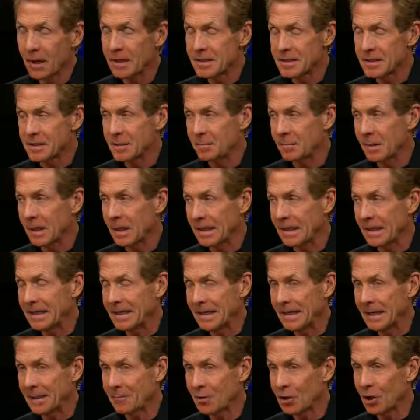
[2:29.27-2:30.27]
By somebody
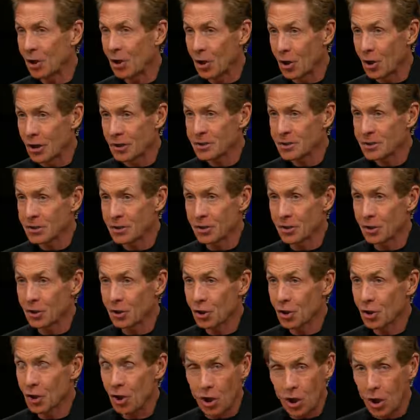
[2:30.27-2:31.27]
named Austin
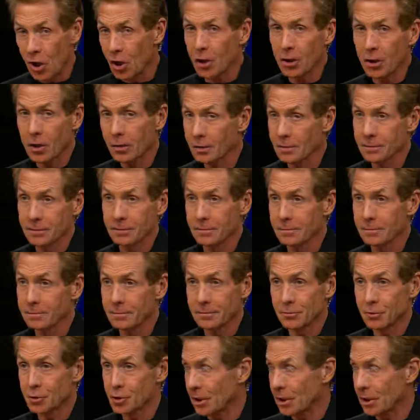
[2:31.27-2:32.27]
Carr.
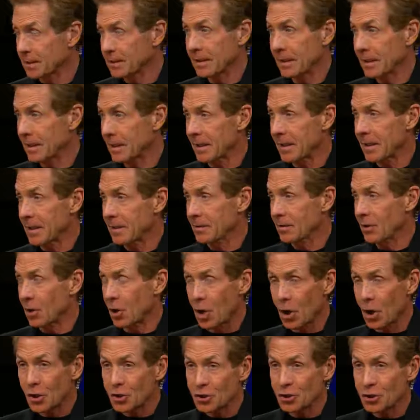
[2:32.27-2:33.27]
Check that out.
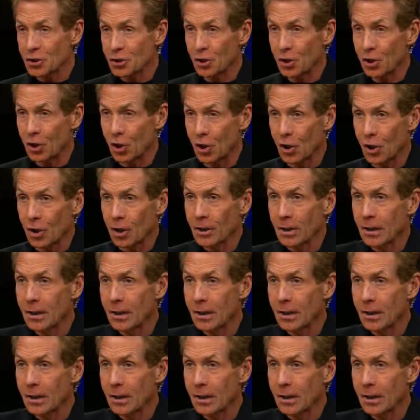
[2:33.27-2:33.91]
Austin Carr.